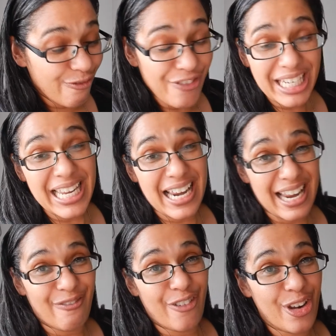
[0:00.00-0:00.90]

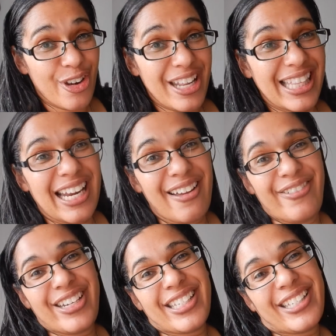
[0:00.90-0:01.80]
filling food, and then
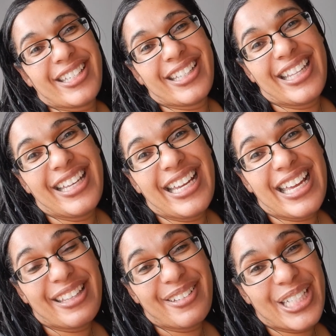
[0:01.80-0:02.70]
I've just,
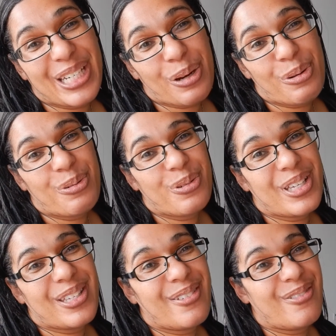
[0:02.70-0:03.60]
yeah, those two
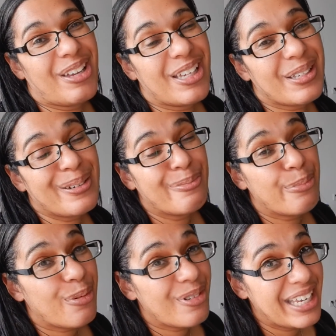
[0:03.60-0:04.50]
orders of sort
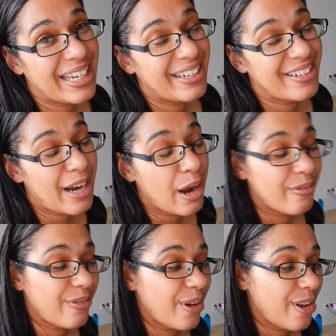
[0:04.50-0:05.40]
of bread and
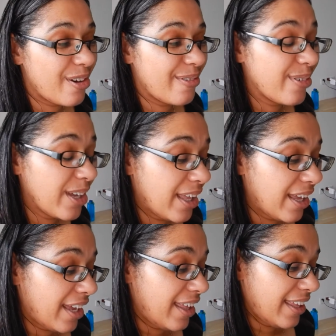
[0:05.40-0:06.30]
junk food have
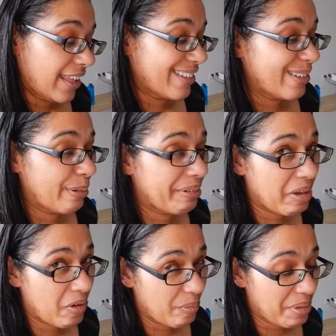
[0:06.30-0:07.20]
sort of
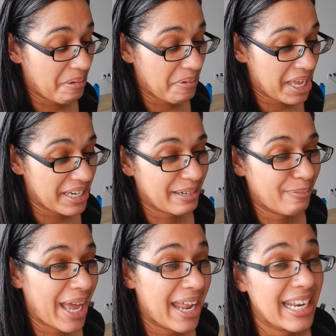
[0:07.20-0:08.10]
killed me a bit.
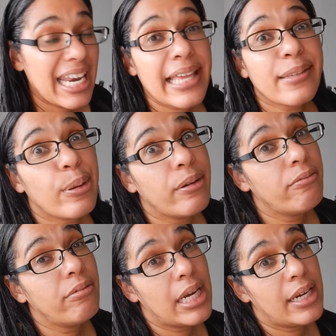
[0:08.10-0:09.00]
But it has
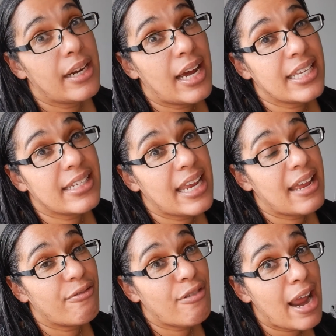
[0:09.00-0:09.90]
been really nice to
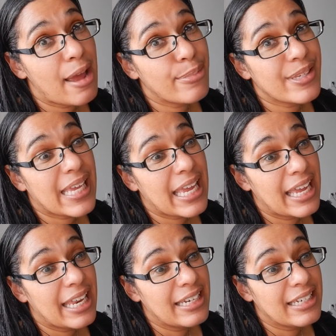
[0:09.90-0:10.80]
have wraps,
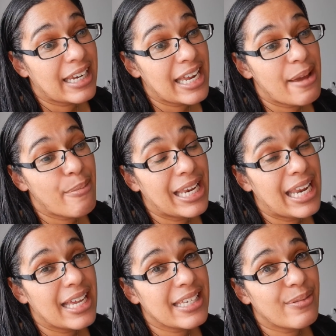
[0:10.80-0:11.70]
and I had my
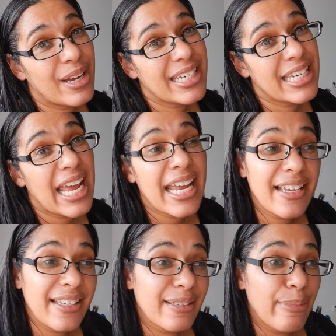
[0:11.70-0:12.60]
last one today
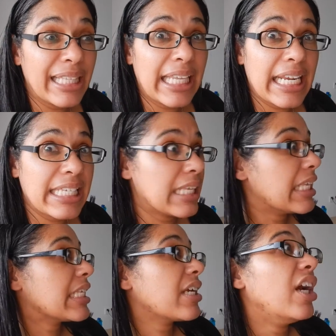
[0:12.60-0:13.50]
because my lettuce was